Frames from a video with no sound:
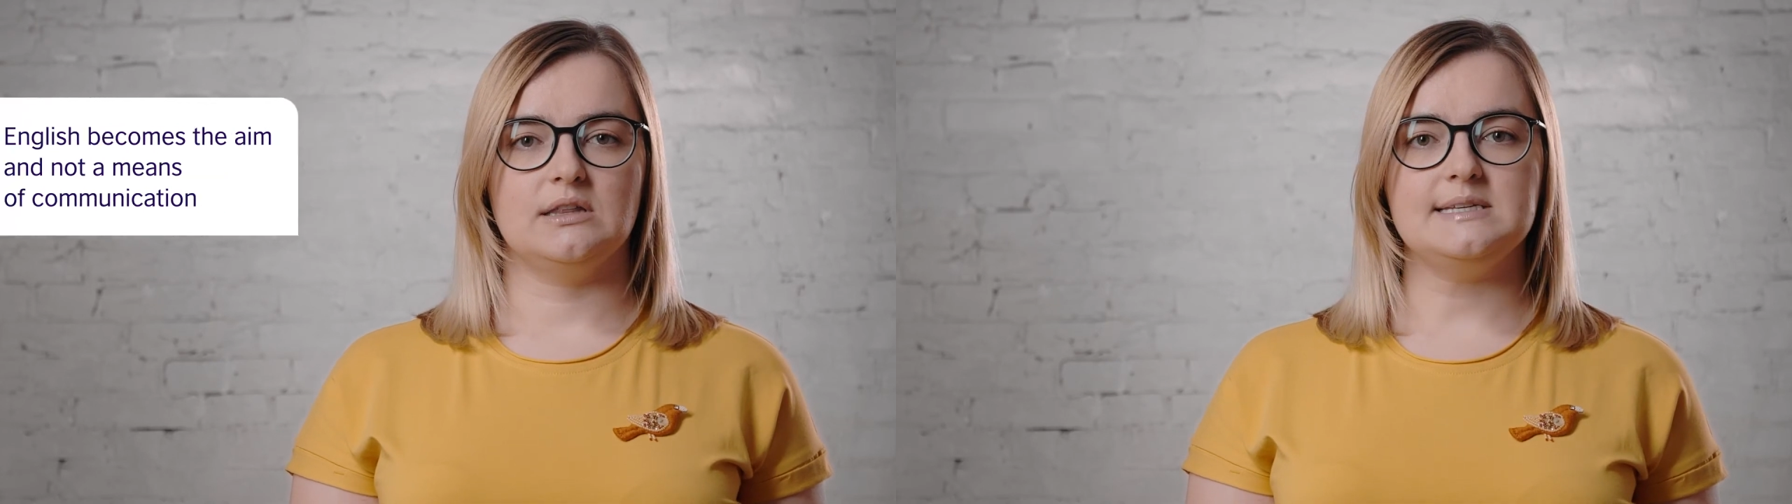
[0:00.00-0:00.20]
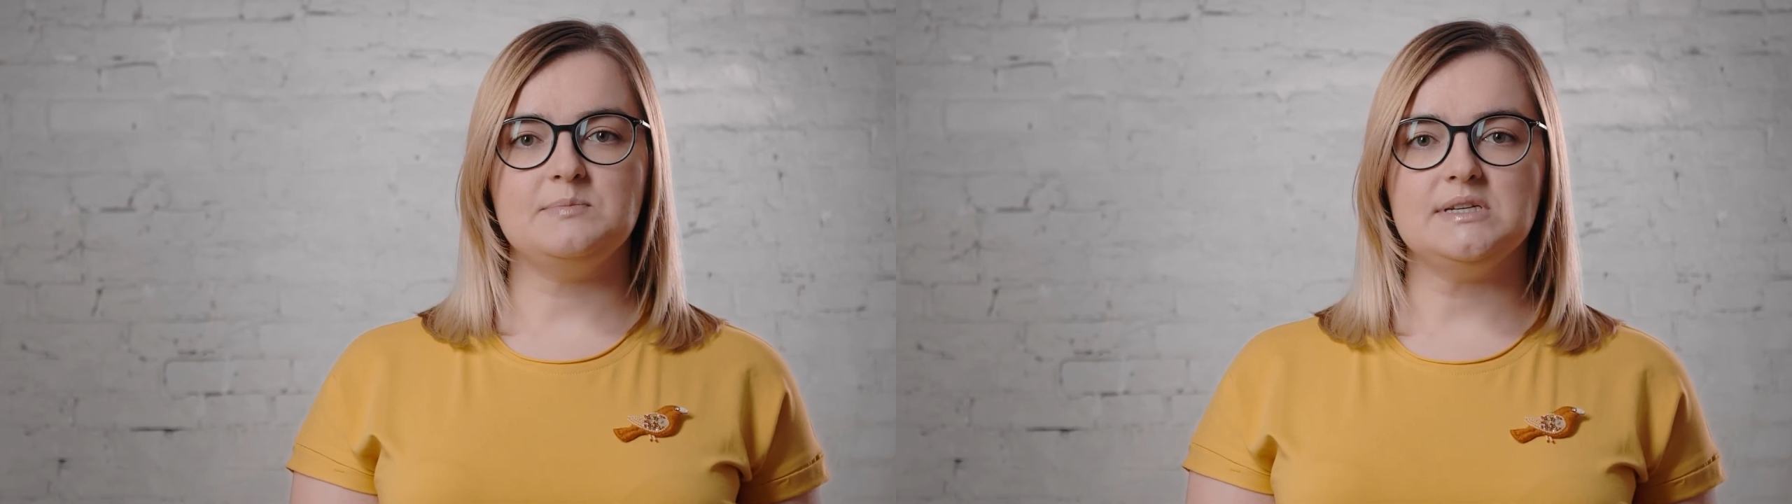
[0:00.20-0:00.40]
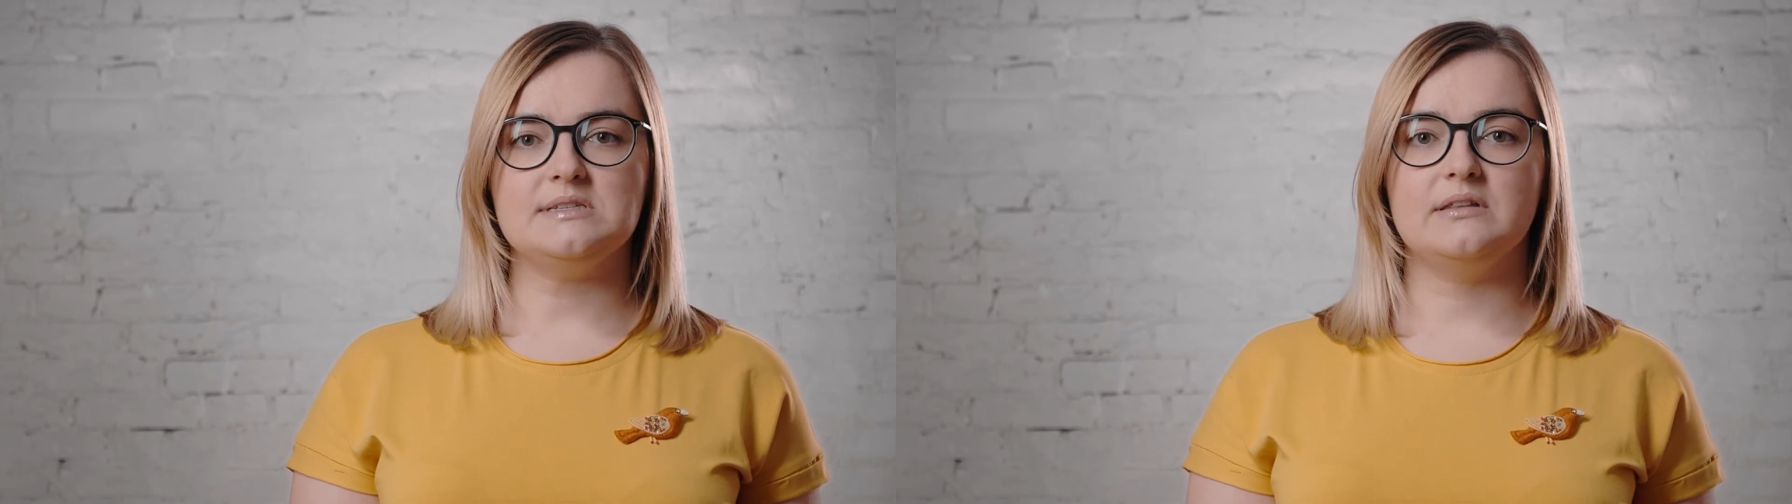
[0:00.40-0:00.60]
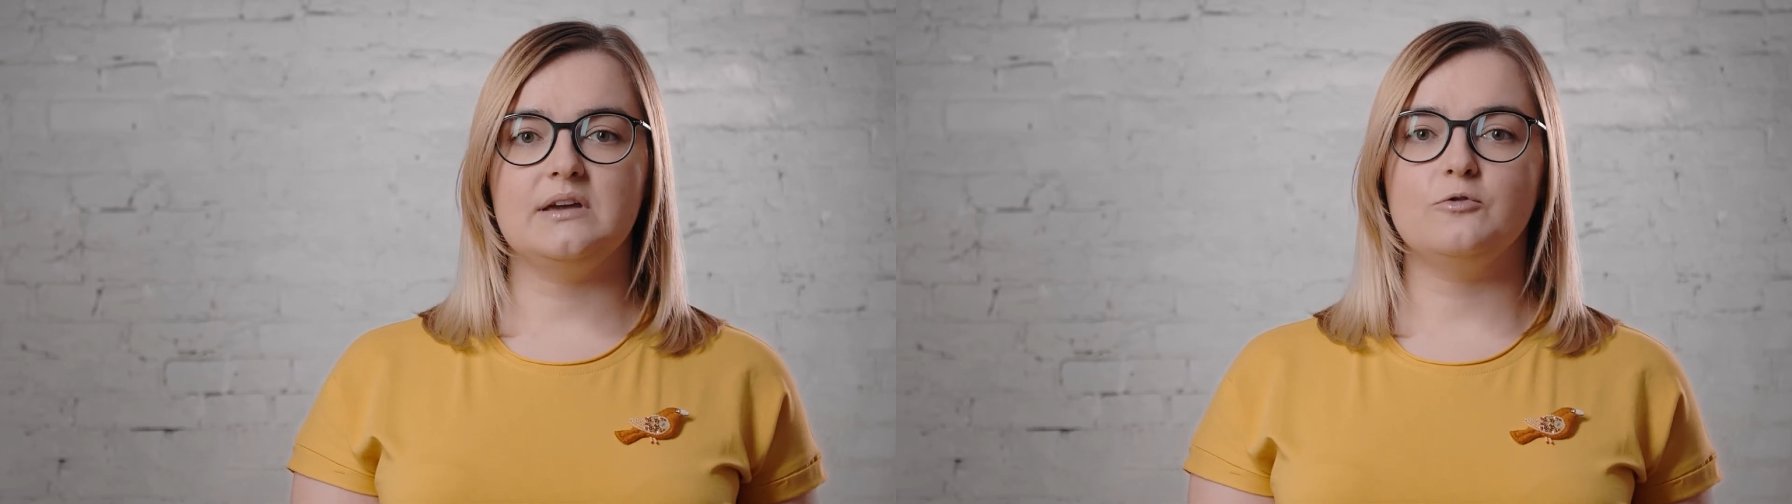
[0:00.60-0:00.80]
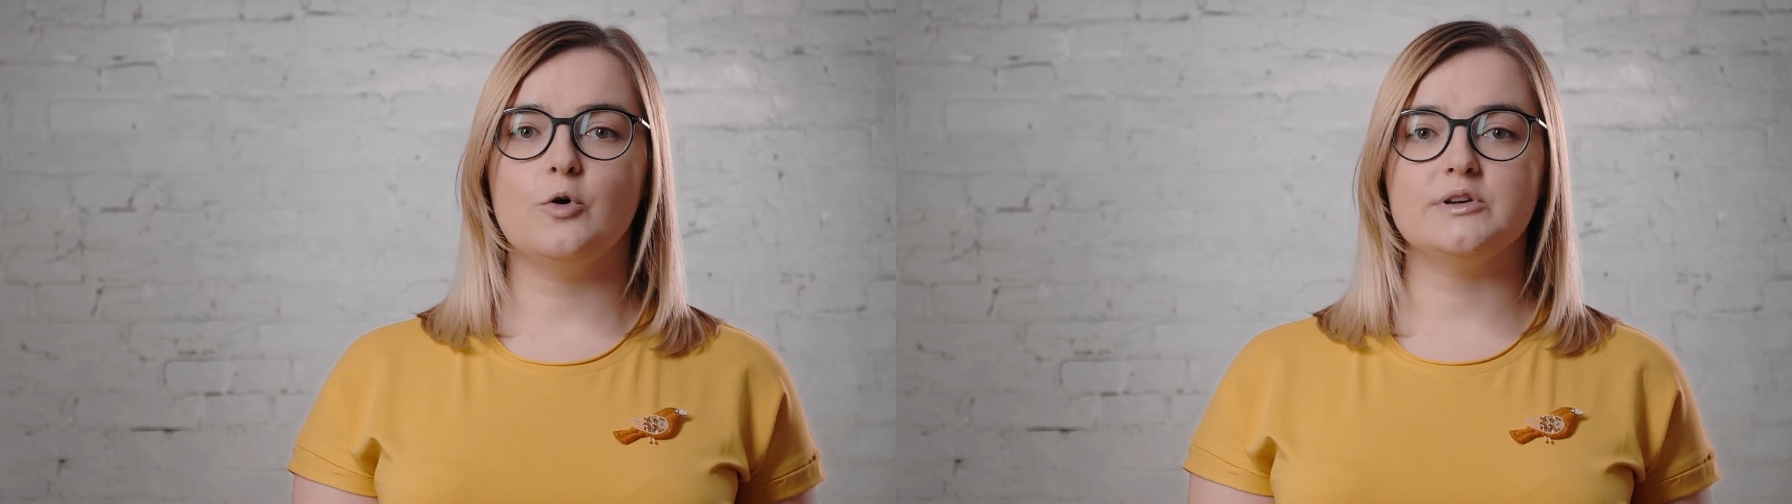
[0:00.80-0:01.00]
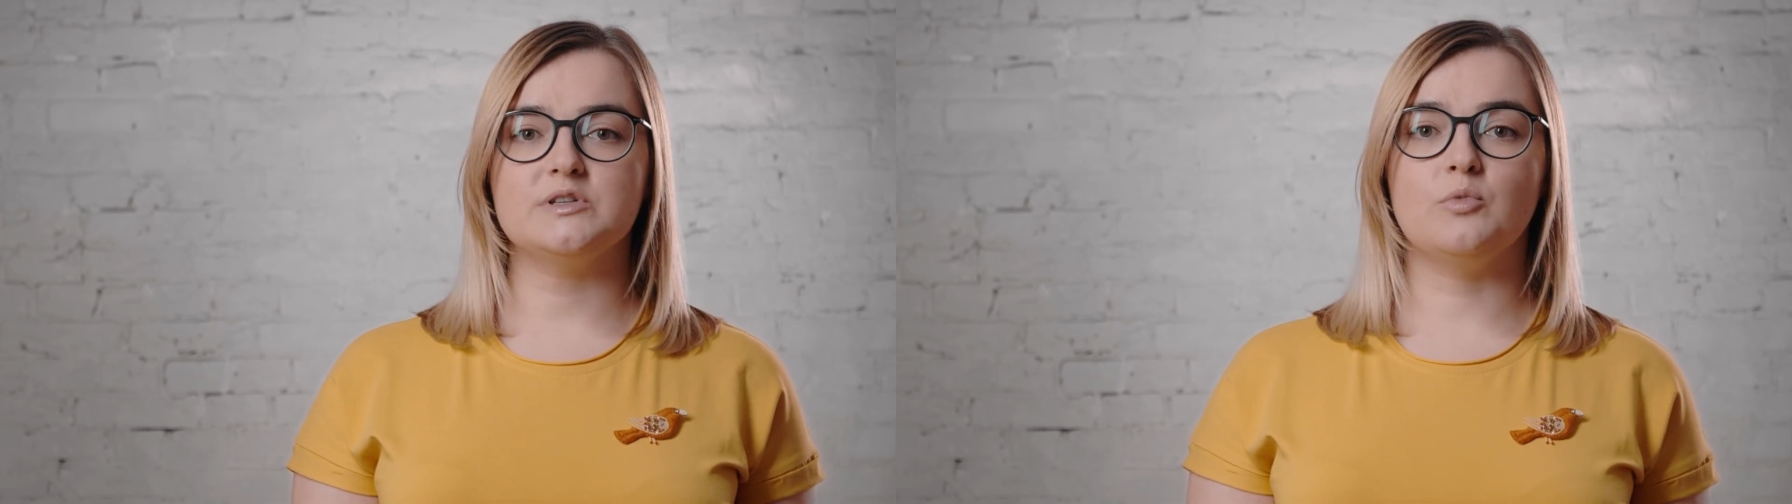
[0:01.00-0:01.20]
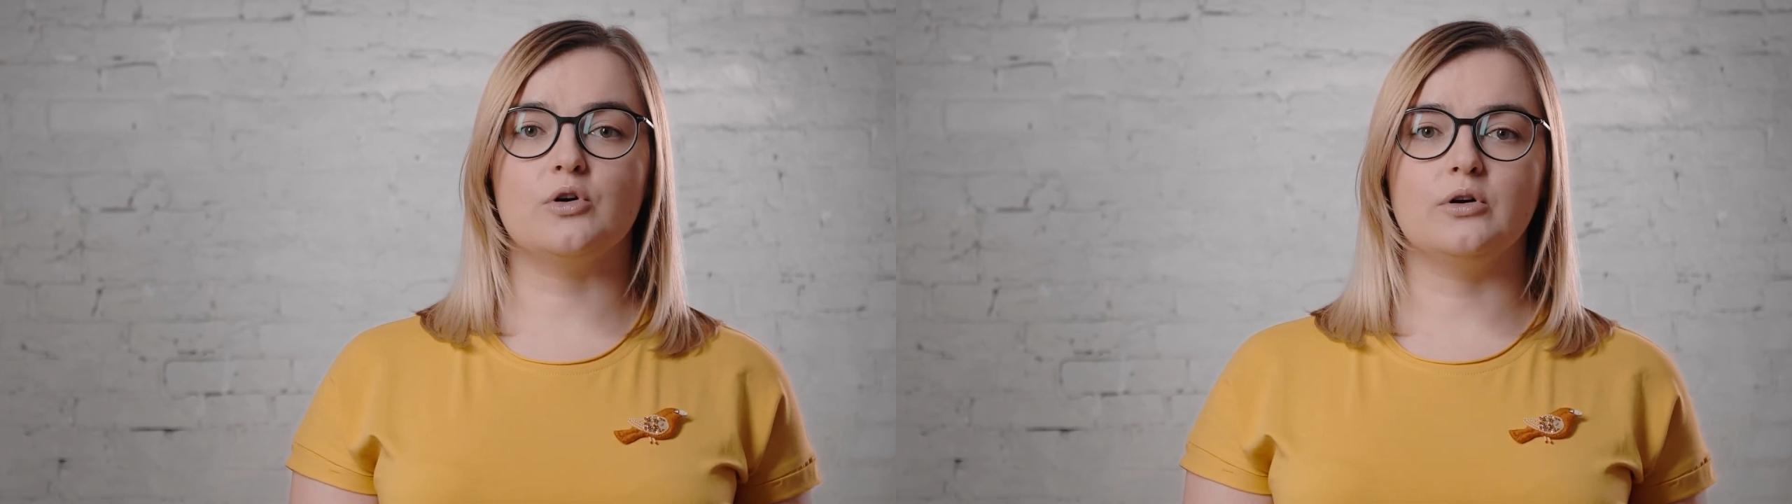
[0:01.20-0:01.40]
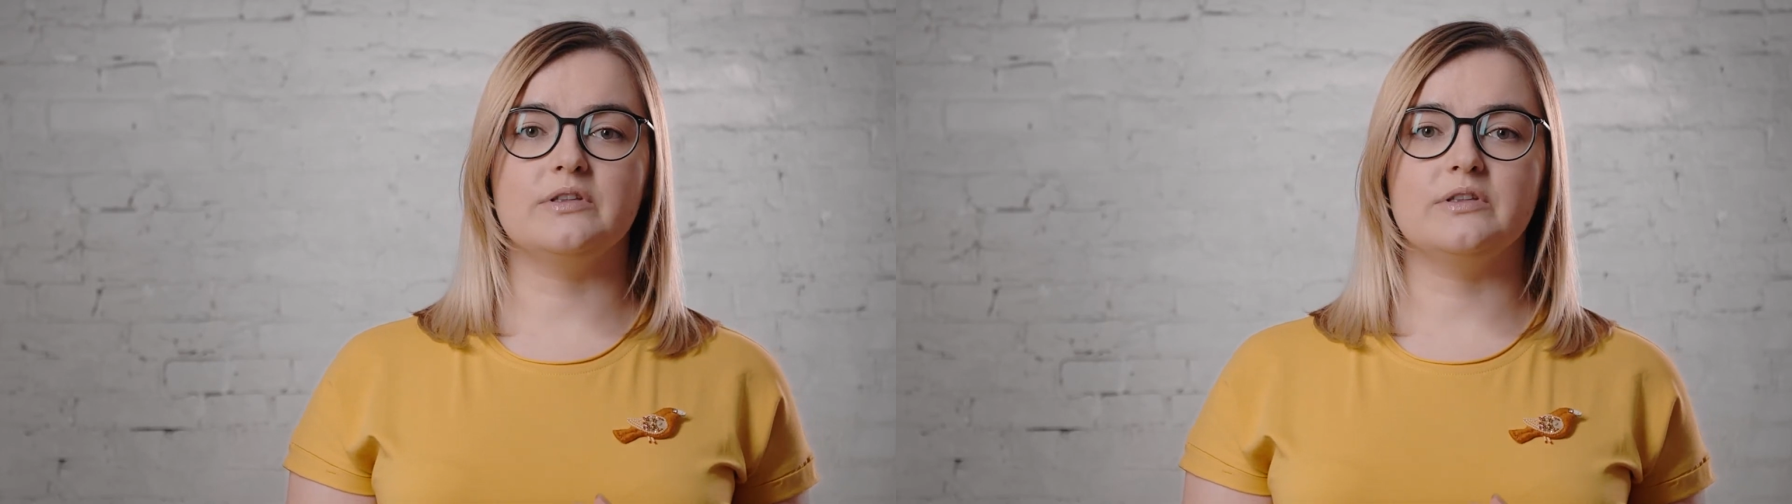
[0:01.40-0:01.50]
This means that they focus more